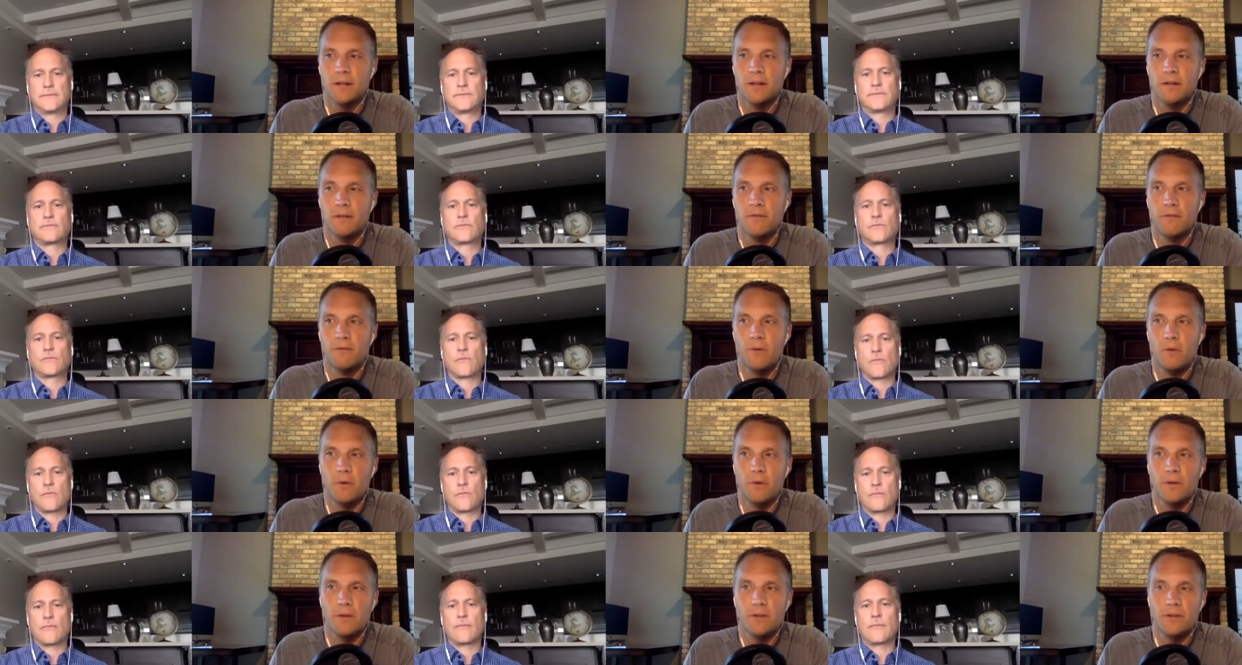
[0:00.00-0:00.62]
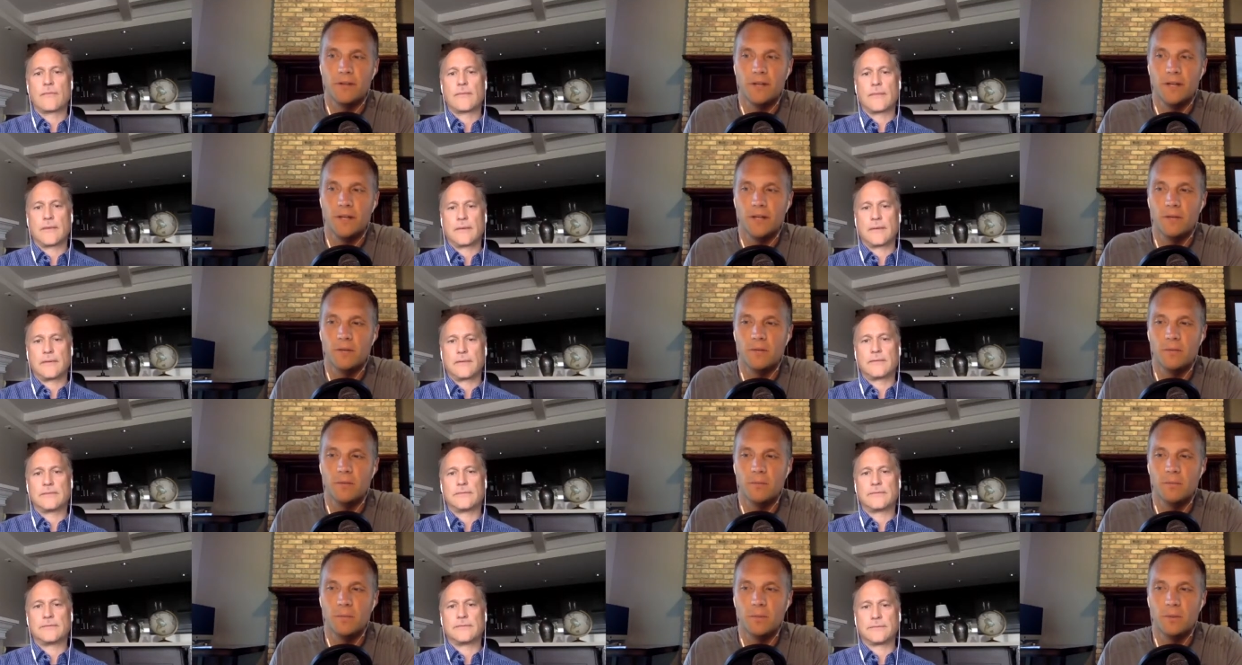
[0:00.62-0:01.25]
Speaker 1: focus on
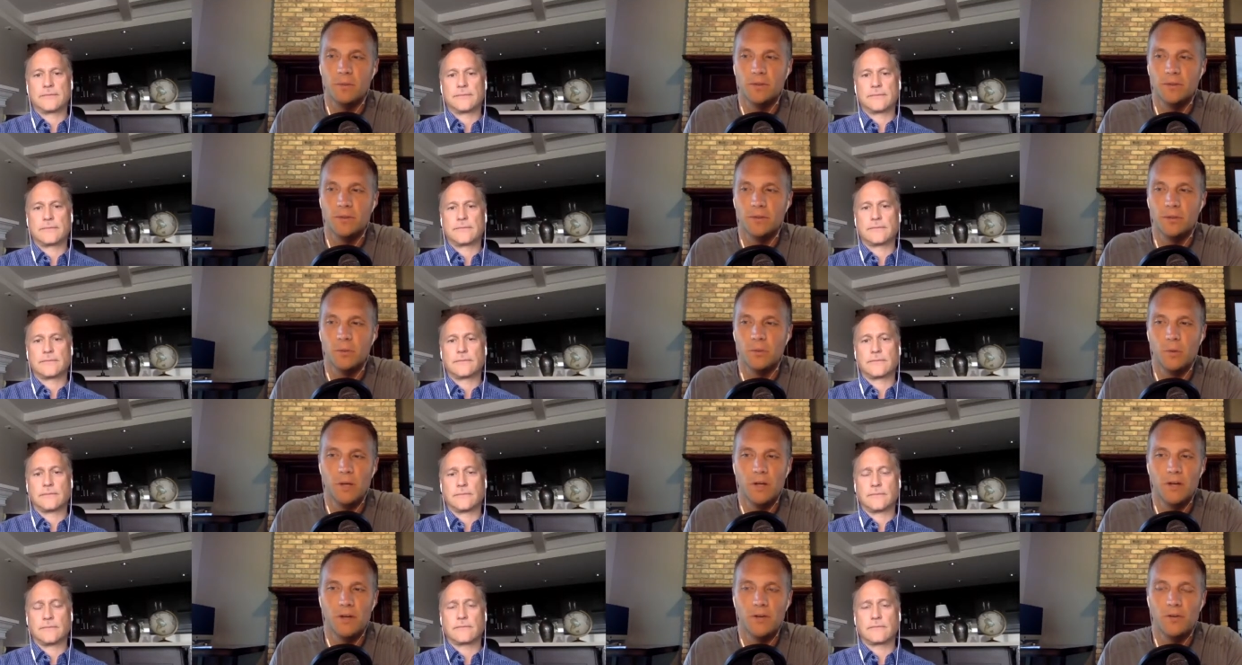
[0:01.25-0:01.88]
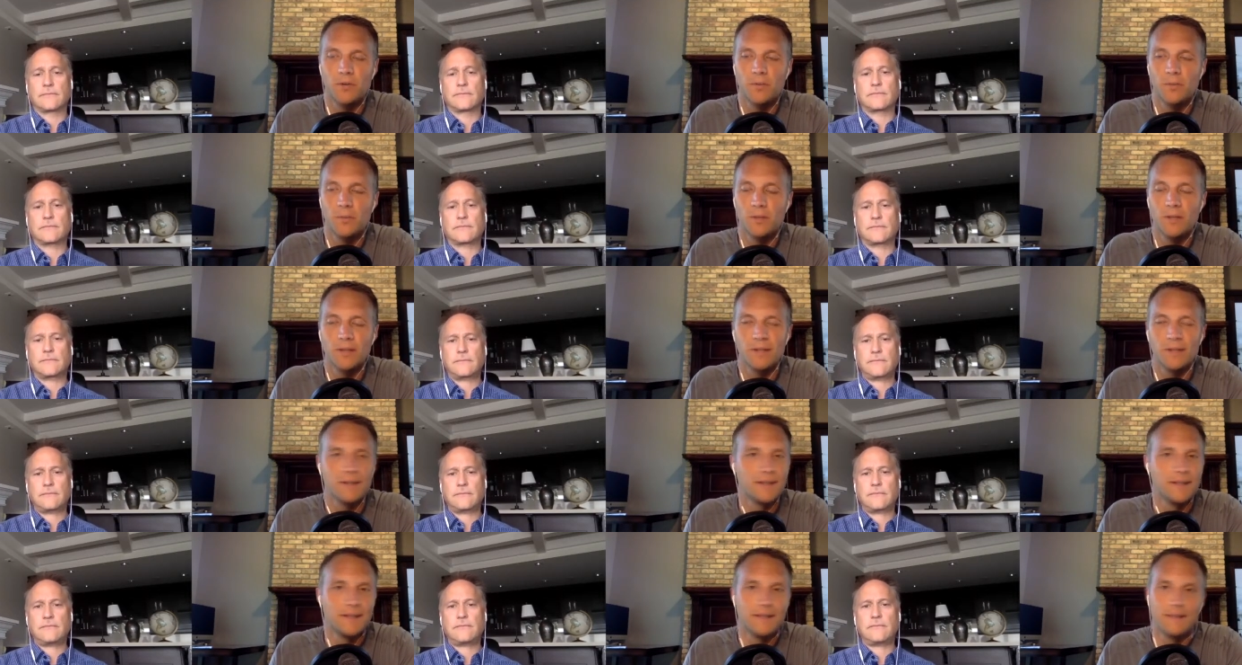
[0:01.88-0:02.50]
building the wealth. But
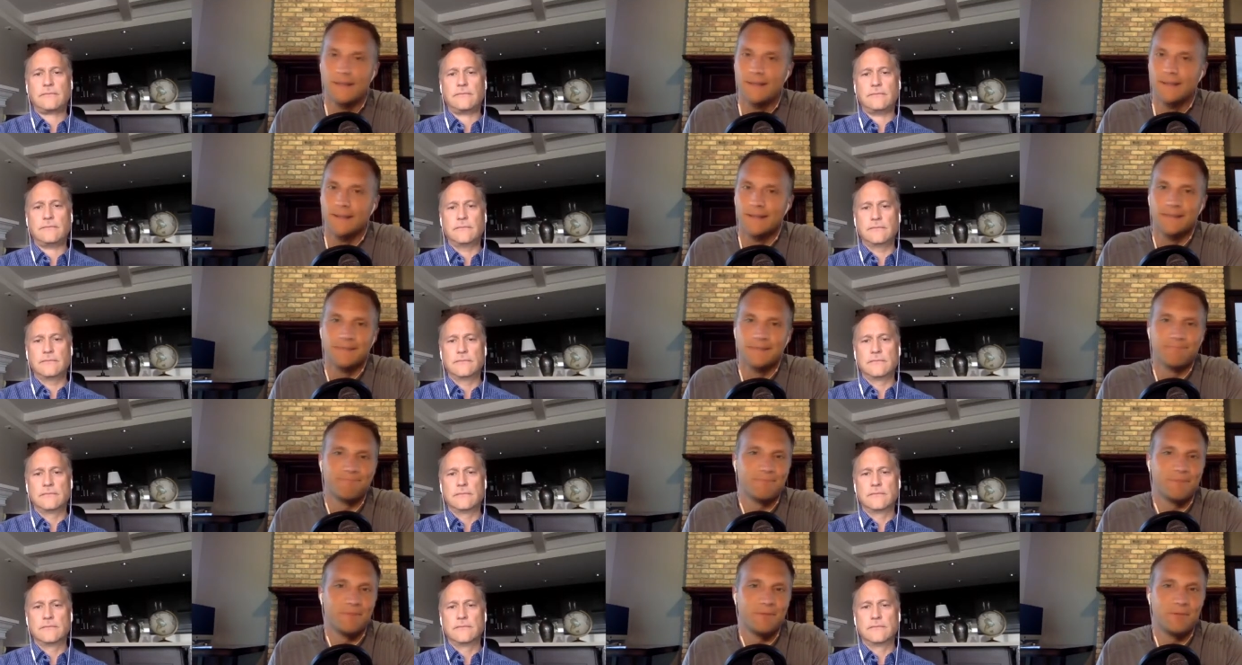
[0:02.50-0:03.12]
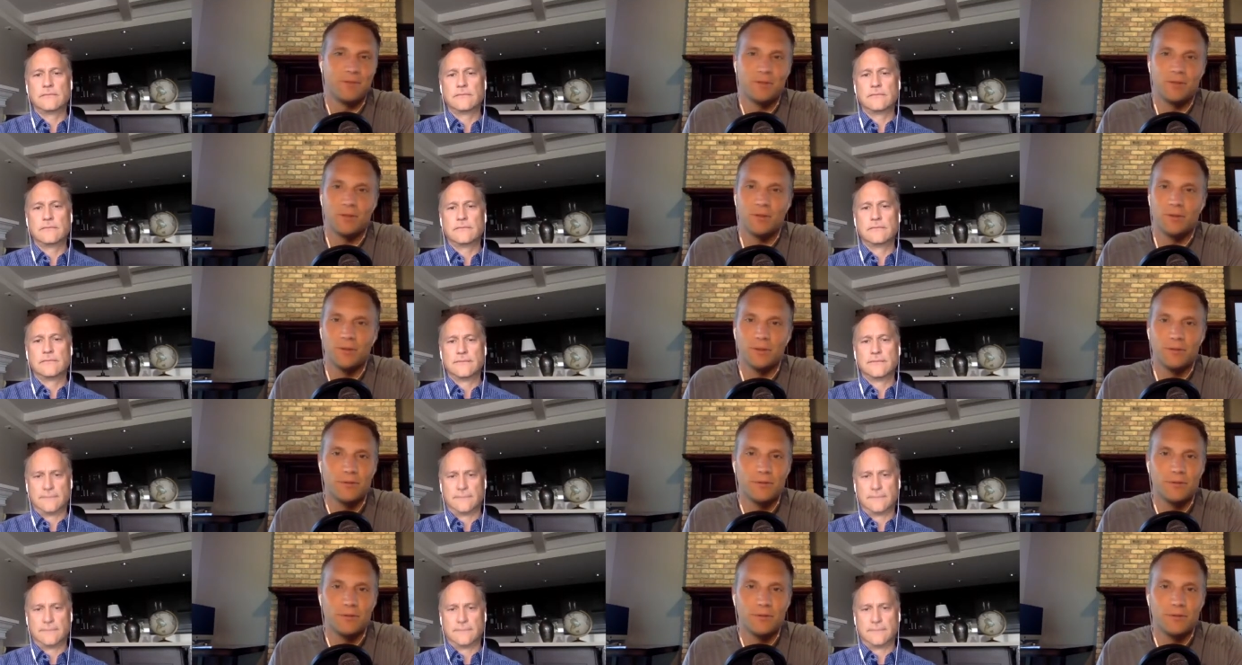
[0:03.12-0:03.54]
if you're doing it